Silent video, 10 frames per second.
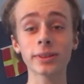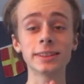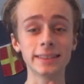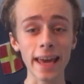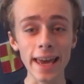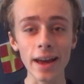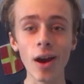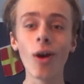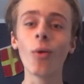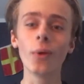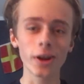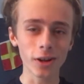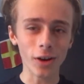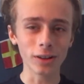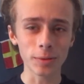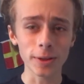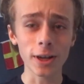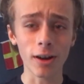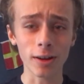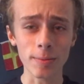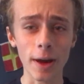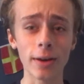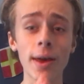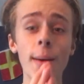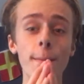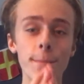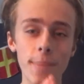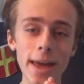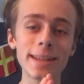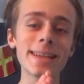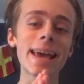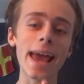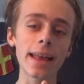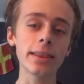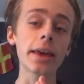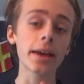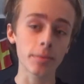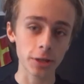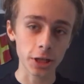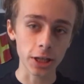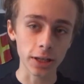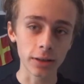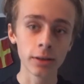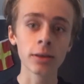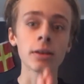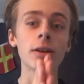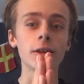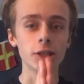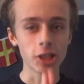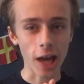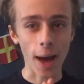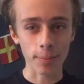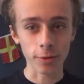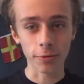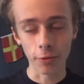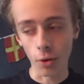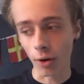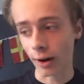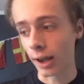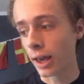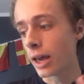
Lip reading: Today, we are going to be talking about Bendy and the Ink Machine, Chapter 4.